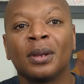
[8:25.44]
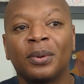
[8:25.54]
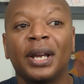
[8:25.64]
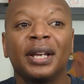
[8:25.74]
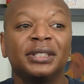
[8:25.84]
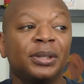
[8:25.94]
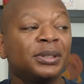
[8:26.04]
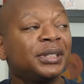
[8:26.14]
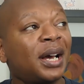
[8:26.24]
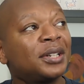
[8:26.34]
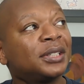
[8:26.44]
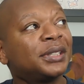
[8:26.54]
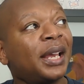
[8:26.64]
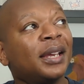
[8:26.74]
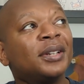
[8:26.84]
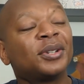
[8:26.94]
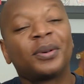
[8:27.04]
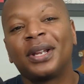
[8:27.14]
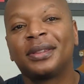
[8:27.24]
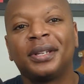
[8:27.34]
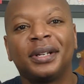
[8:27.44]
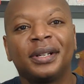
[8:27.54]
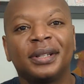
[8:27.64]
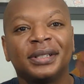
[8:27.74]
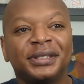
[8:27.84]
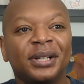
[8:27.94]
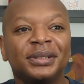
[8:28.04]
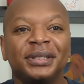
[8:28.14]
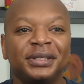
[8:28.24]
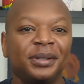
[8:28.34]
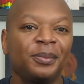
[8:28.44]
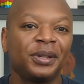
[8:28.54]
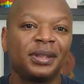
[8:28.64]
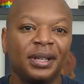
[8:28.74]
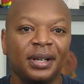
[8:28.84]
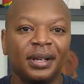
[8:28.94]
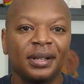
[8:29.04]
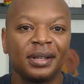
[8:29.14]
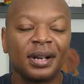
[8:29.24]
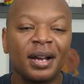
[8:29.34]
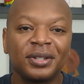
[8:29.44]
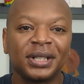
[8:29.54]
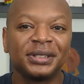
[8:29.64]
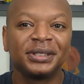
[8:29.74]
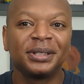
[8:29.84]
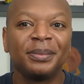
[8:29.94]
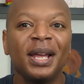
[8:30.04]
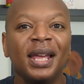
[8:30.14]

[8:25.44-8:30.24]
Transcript: right? And so it's not just, hey, integrate the sales system with the contract system.